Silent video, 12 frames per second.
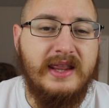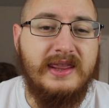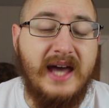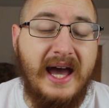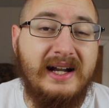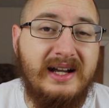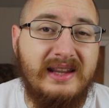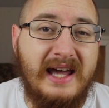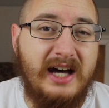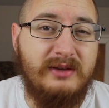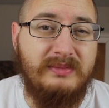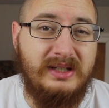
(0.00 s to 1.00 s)
That
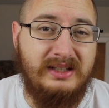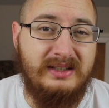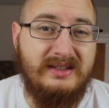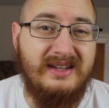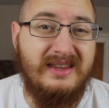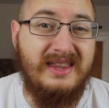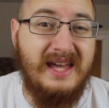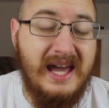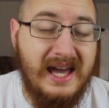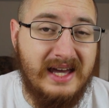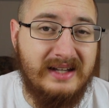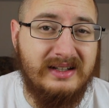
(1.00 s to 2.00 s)
allowed me to
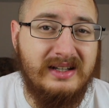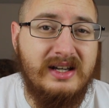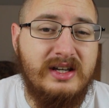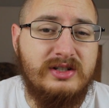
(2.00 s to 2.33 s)
then